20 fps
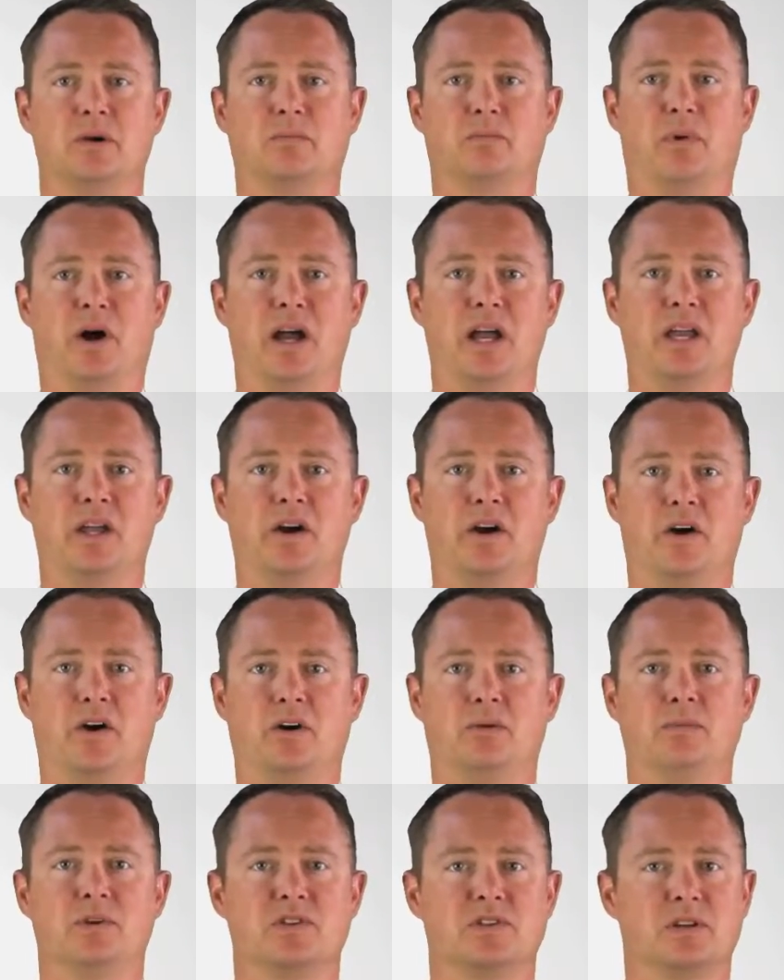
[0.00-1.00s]
Buying a
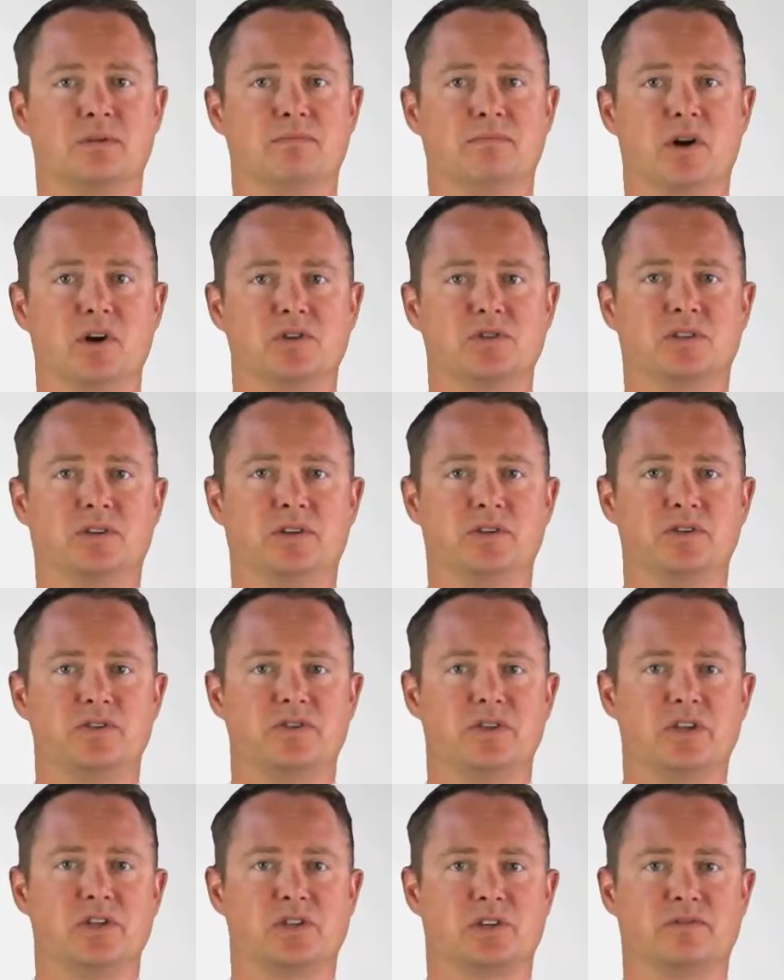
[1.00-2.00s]
home is an emotional
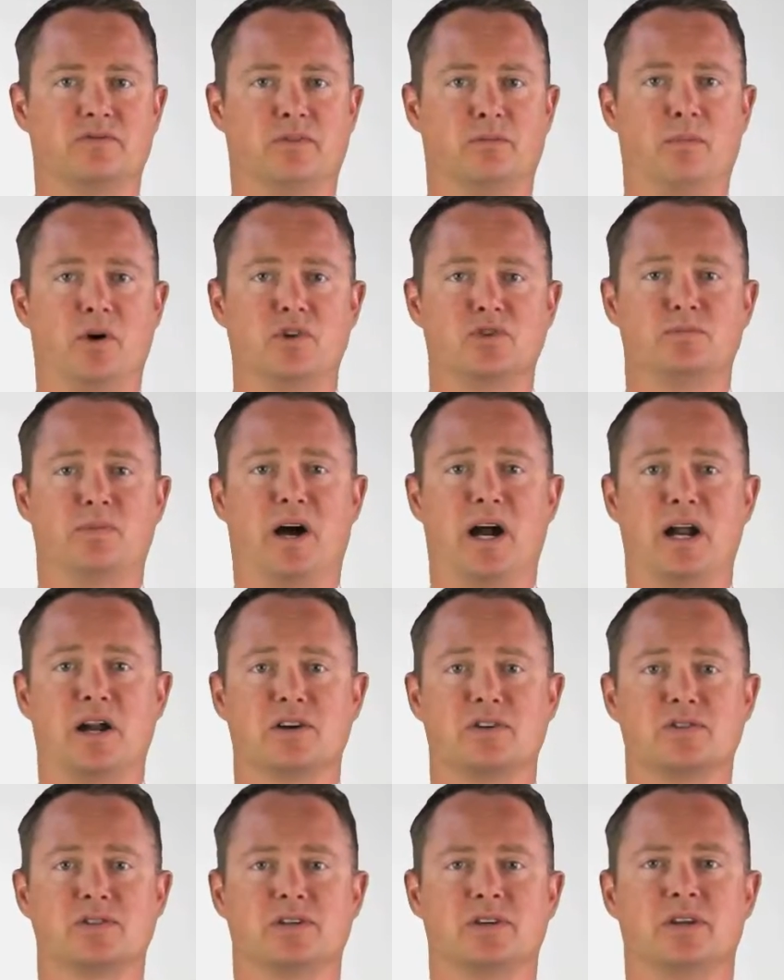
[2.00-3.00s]
decision for most
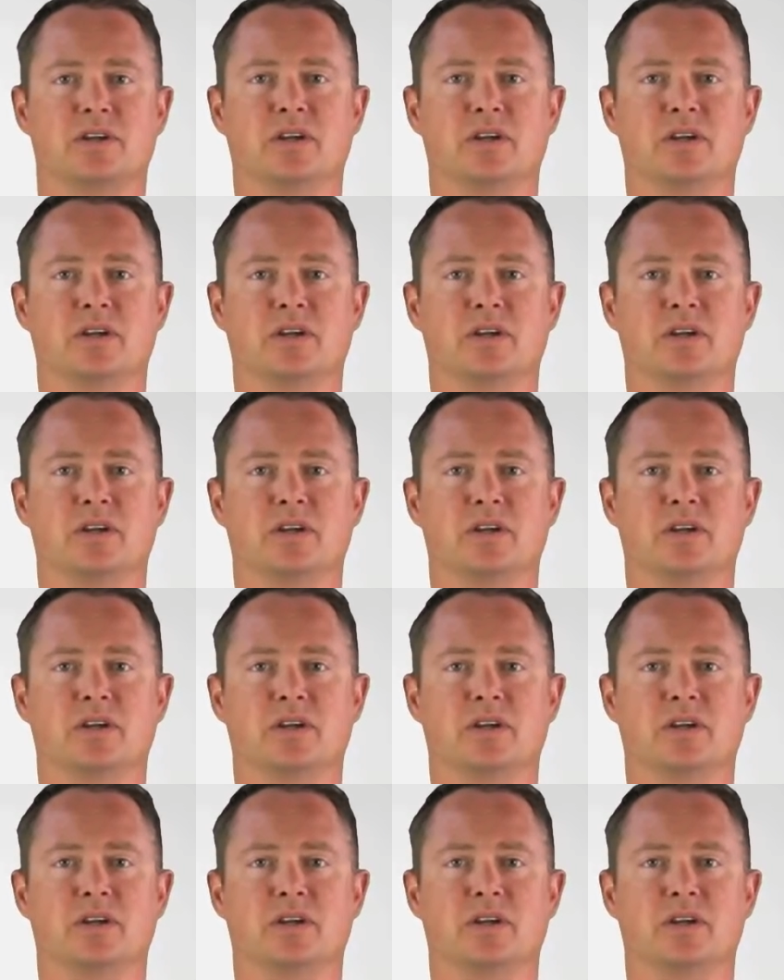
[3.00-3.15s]
buyers.